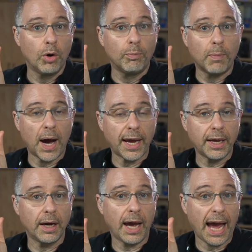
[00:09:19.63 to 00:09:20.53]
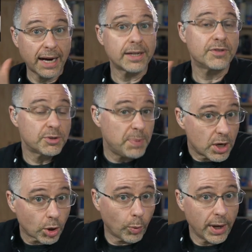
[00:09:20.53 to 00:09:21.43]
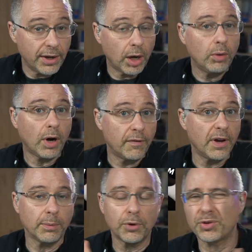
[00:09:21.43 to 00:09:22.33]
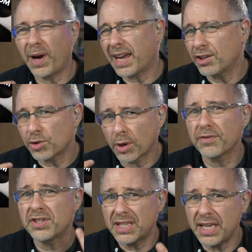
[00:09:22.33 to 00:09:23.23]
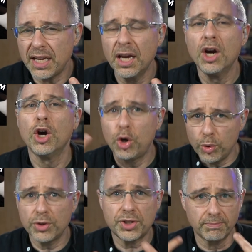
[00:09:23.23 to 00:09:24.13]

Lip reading: my active speaker window available so I can sort of see who